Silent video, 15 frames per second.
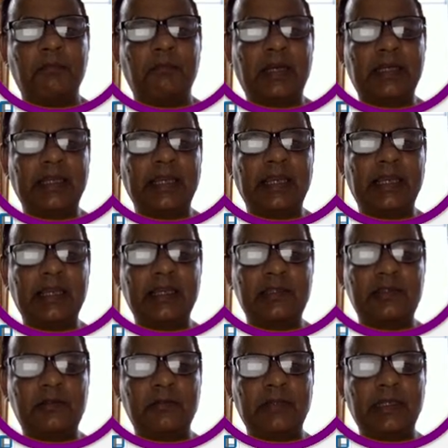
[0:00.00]
but array
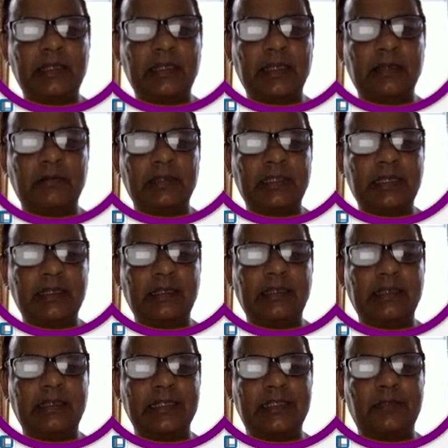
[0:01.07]
has to be written
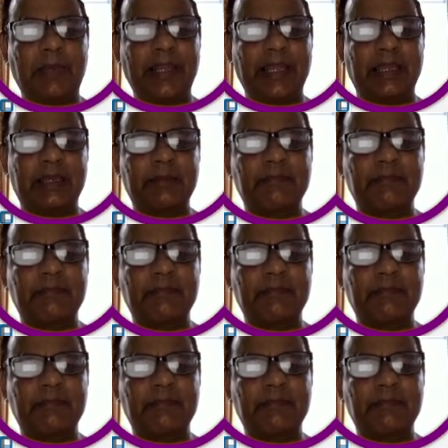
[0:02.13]
within display.